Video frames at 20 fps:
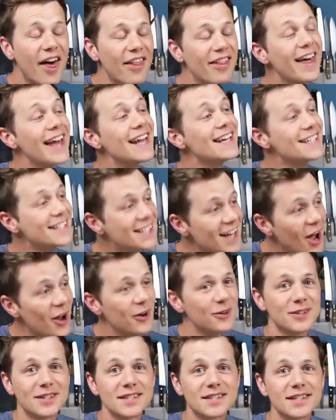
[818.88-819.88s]
then
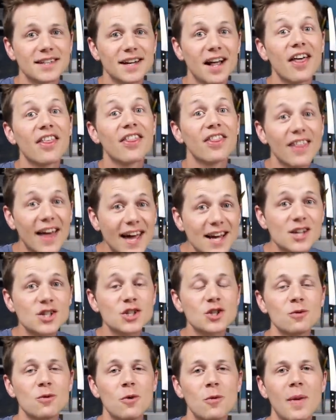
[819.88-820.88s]
don't.
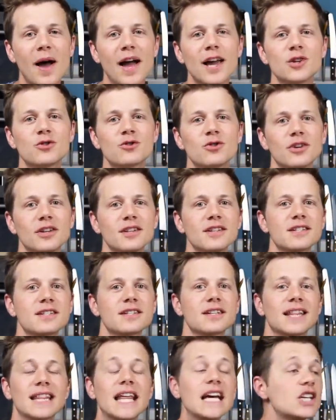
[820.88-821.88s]
Thanks to all
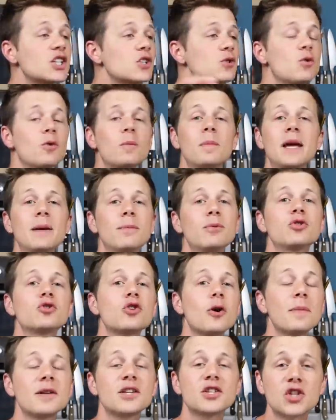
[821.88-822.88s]
patrons. Thanks to all people
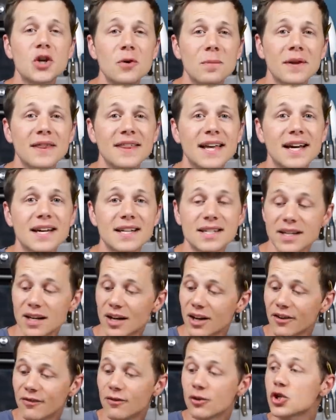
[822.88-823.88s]
dropping super thanks,
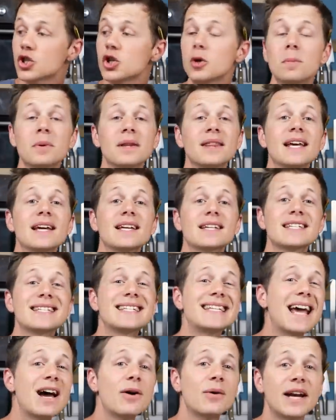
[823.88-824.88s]
for super thanks
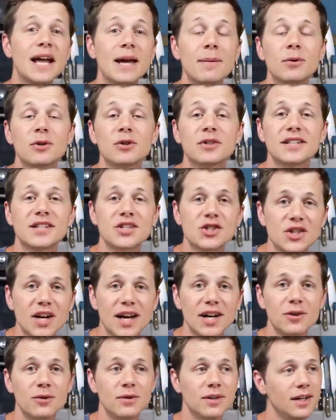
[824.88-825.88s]
is now enabled on this
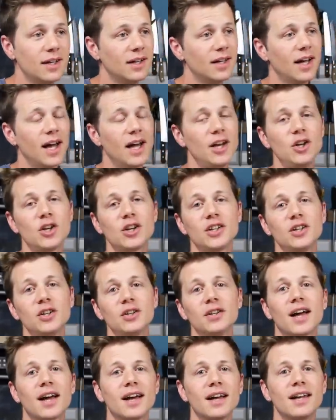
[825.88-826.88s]
channel and you can
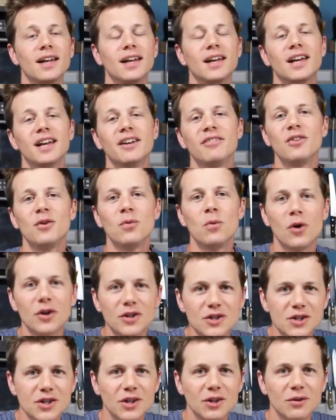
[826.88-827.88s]
do that if you
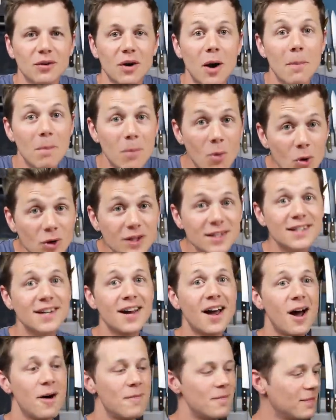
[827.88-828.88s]
want to. More to
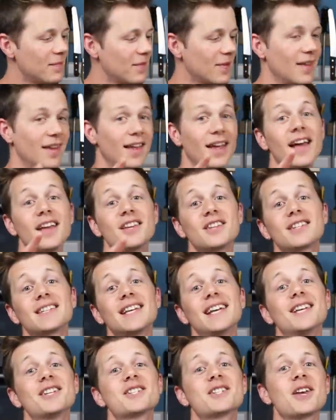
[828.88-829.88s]
come.
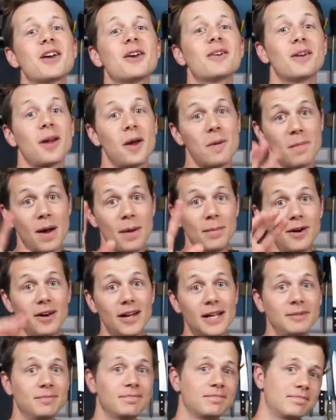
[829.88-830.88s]
See you soon.
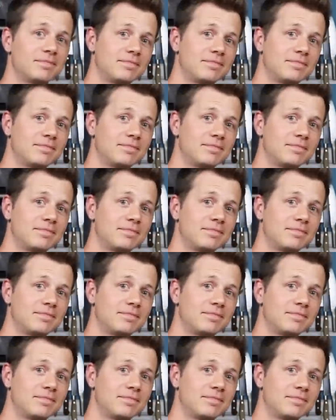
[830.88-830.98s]
Bye